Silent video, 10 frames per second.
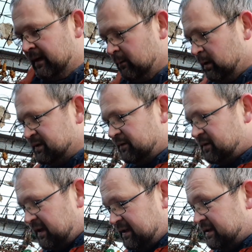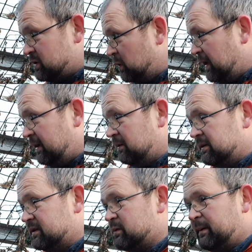Once I've cleaned this all out,
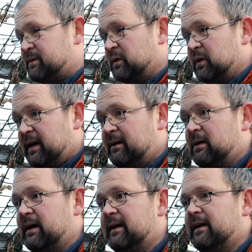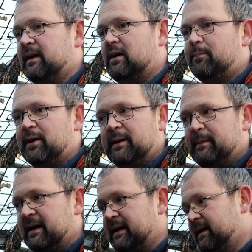swept it all out, I'll bring you
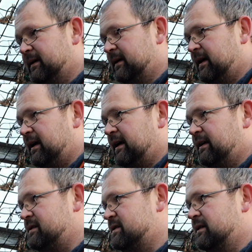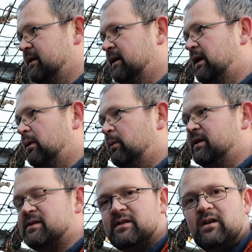back and we can
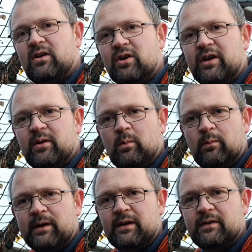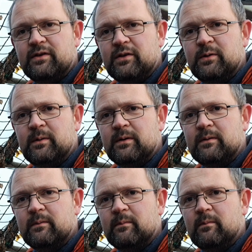start looking at what we're going to do
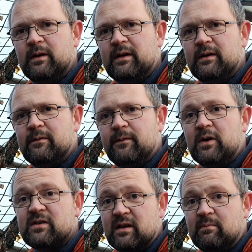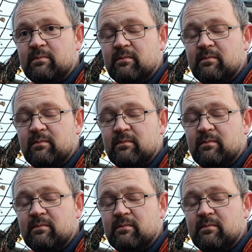with, firstly,